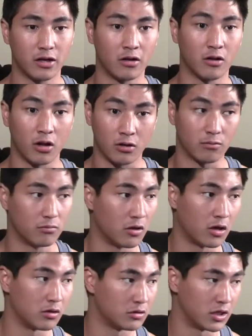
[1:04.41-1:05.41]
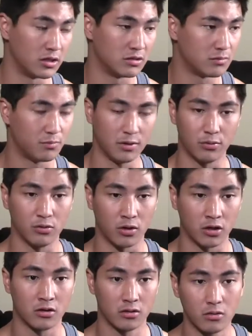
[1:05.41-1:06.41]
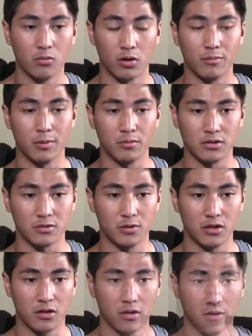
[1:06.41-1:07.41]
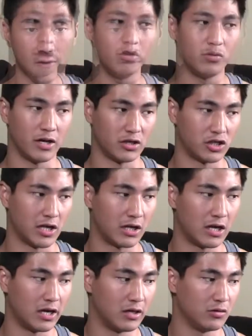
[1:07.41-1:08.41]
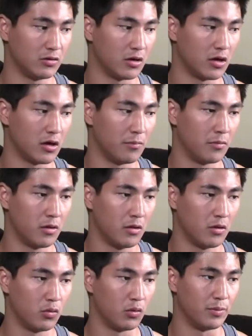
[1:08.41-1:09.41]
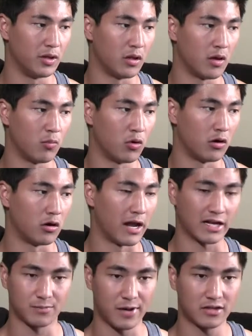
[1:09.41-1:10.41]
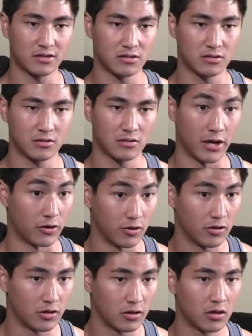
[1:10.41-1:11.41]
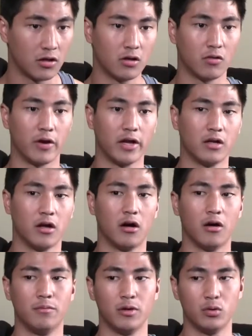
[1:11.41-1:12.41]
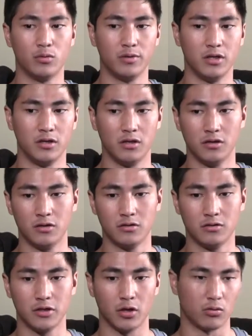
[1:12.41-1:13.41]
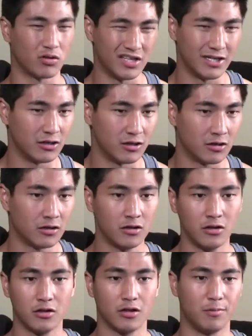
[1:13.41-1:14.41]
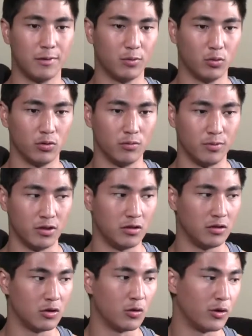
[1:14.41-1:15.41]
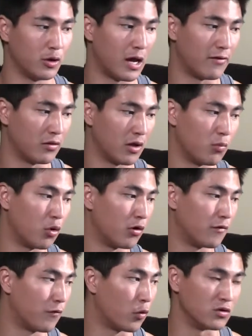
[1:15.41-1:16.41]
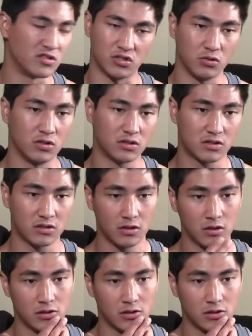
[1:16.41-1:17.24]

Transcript: And a lot of Chinese people want to be able to speak. I knew that Shanghai would be a lot more expats, I heard, right? It would be, cleaner. The people would be, it'd have a lot more foreign students.